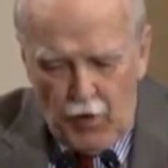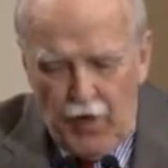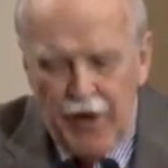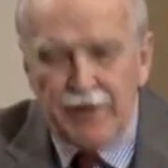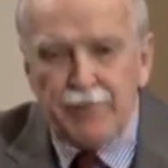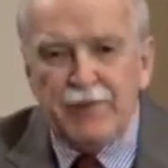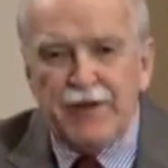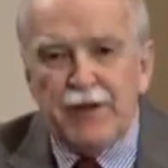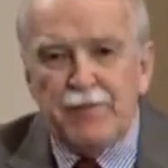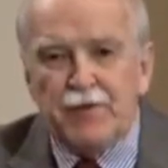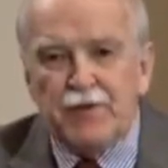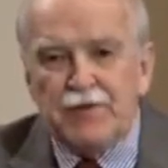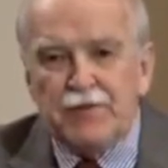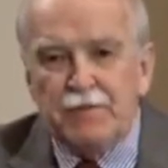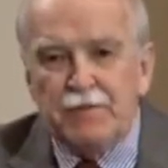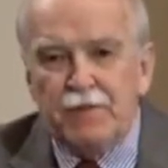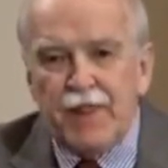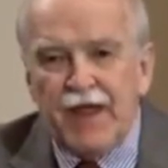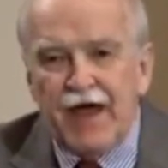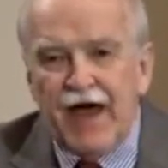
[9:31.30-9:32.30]
White
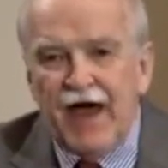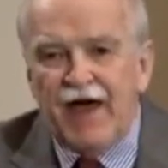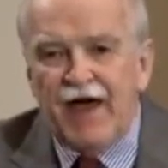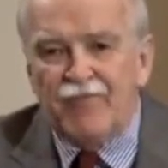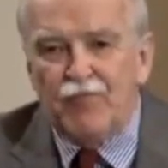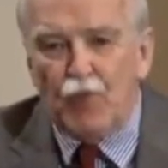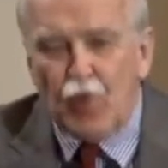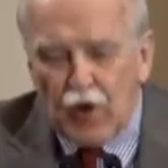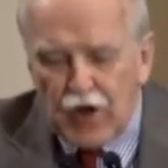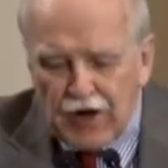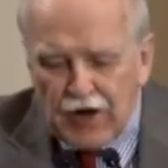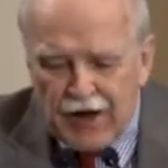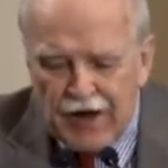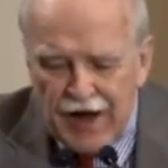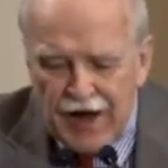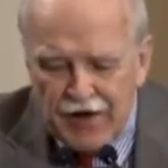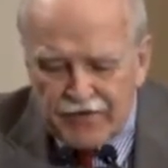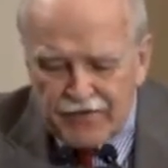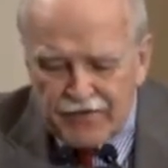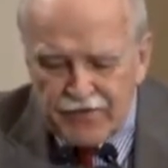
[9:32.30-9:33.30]
people have more
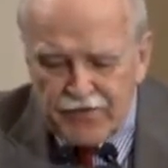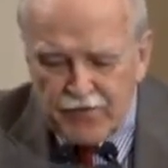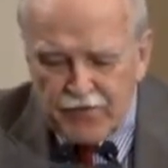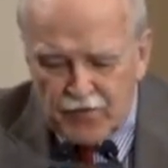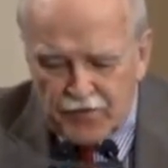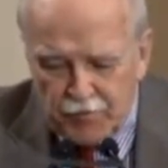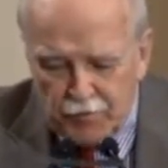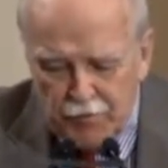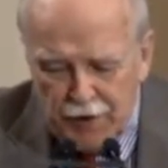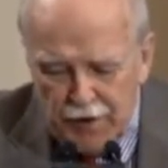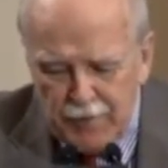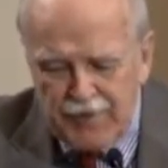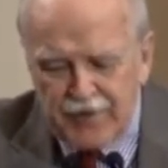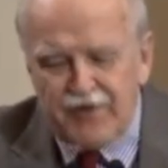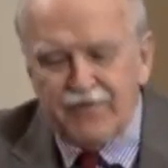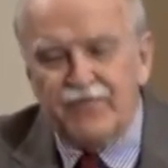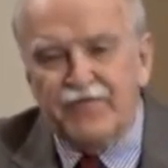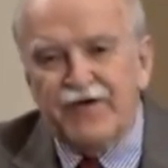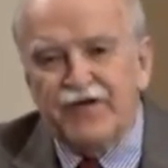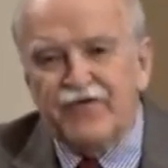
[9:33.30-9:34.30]
clout with
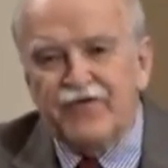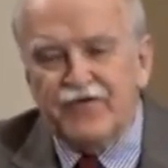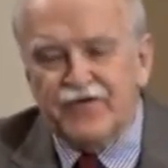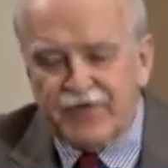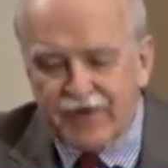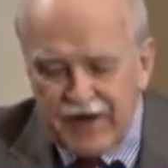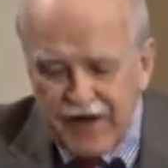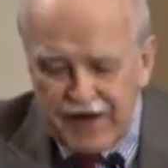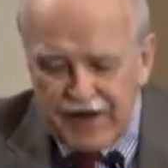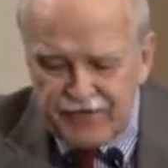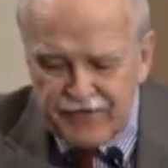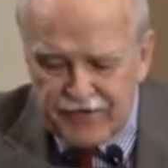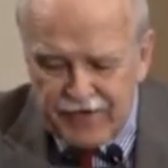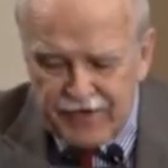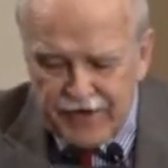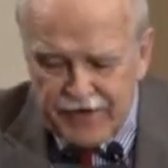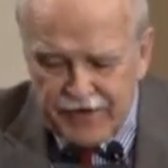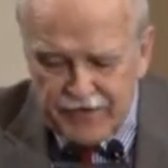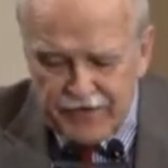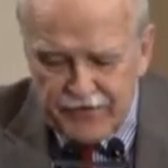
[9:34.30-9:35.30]
public officials and
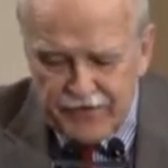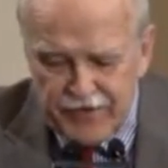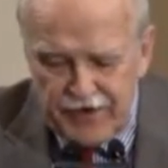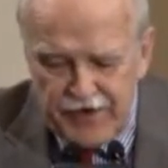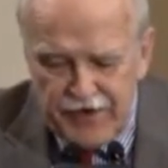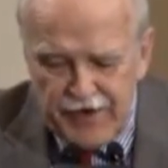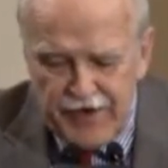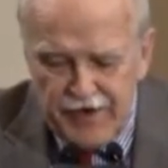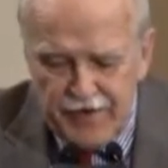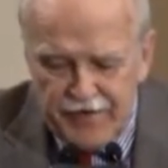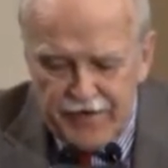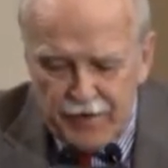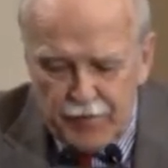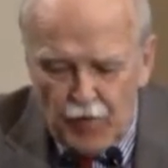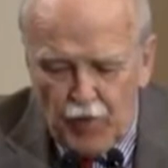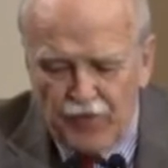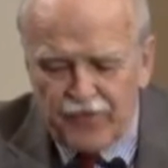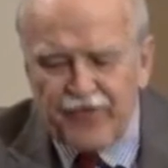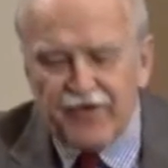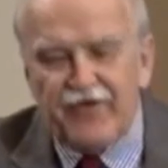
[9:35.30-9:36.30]
legislators. They're
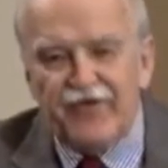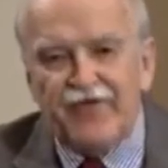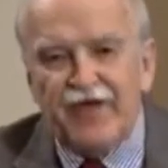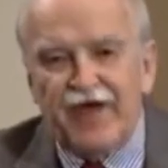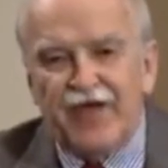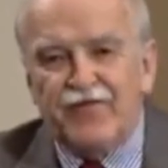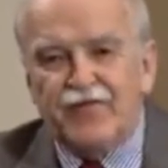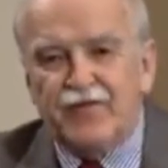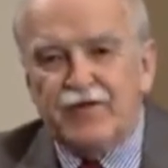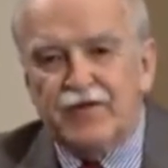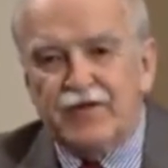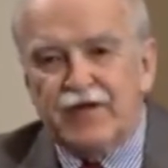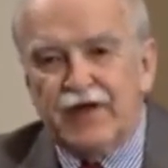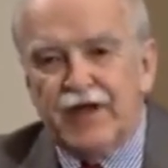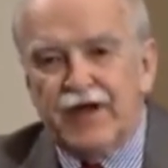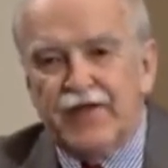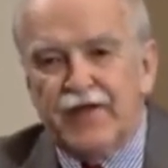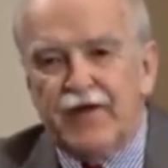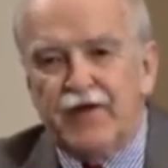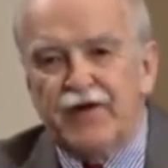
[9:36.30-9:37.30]
more successful
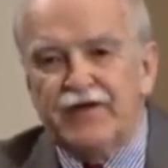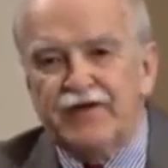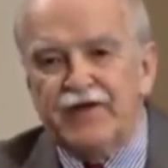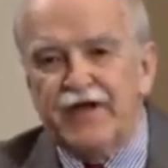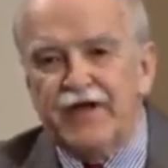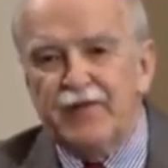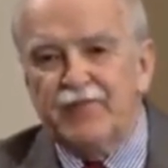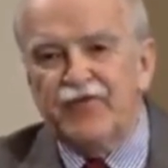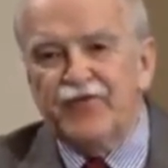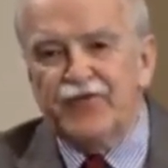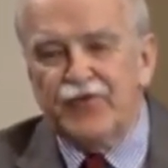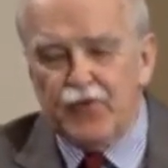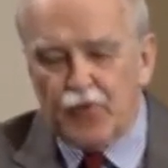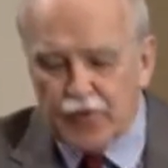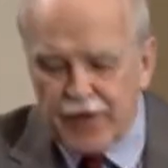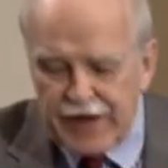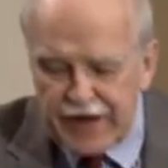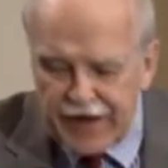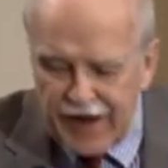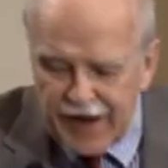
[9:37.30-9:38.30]
in their attempts to
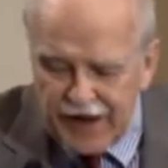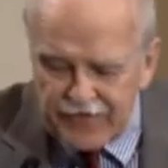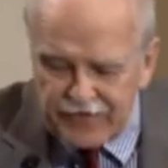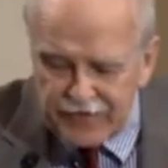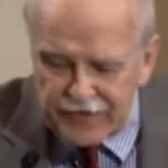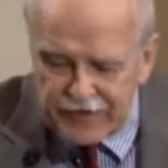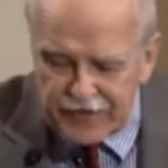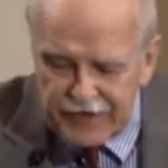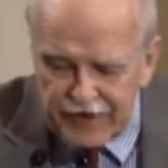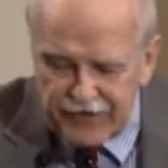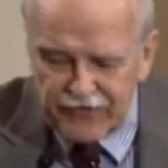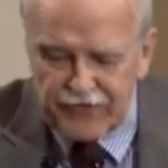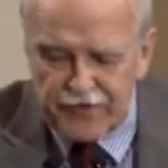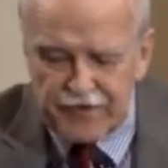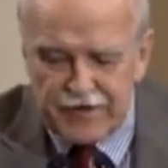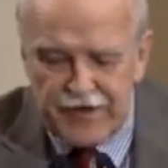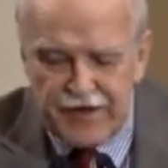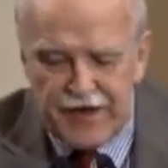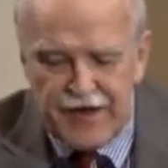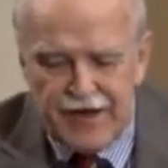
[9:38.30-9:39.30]
recast
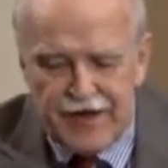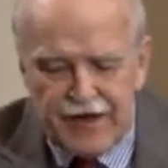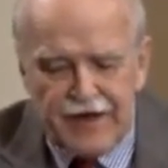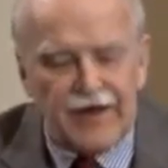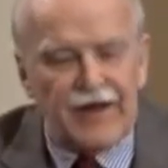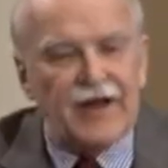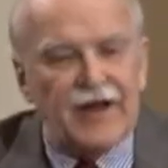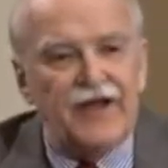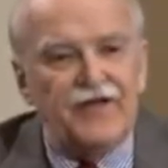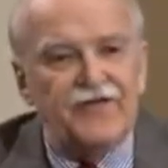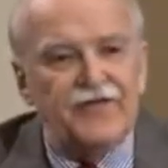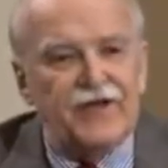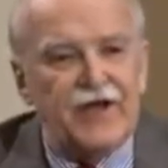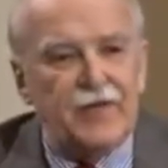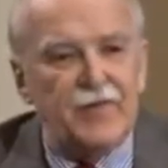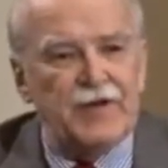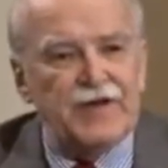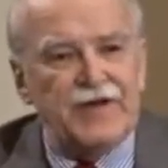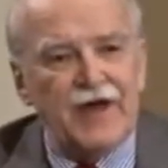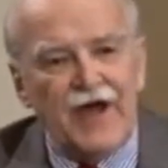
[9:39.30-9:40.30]
addiction in a less
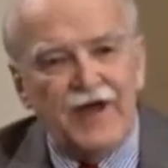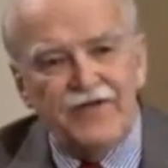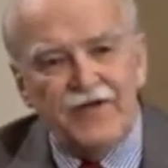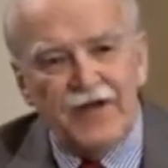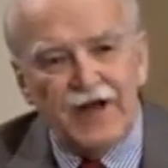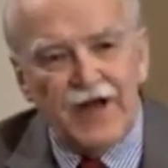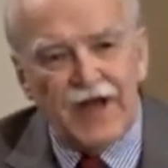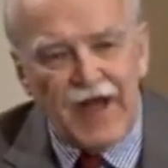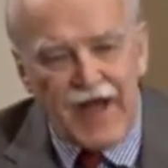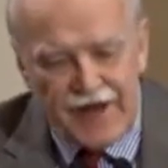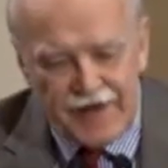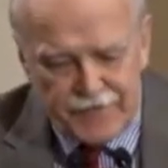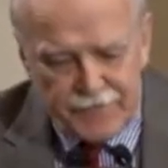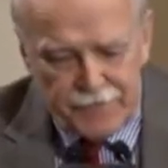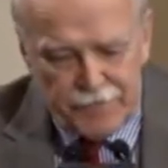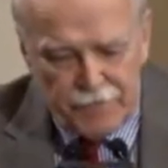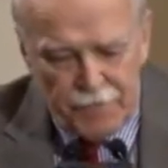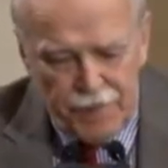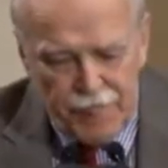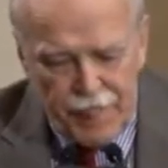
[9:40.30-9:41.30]
stigmatizing light.